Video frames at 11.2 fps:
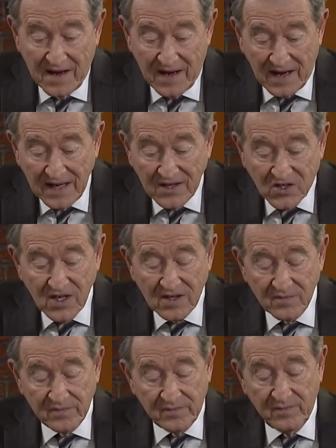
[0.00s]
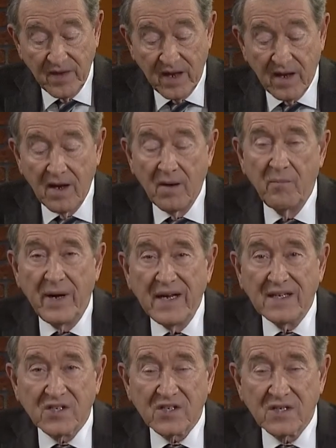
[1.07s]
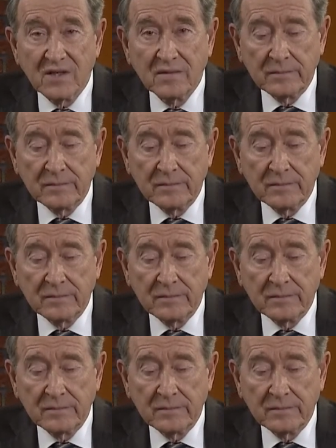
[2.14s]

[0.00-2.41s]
He said, Peace,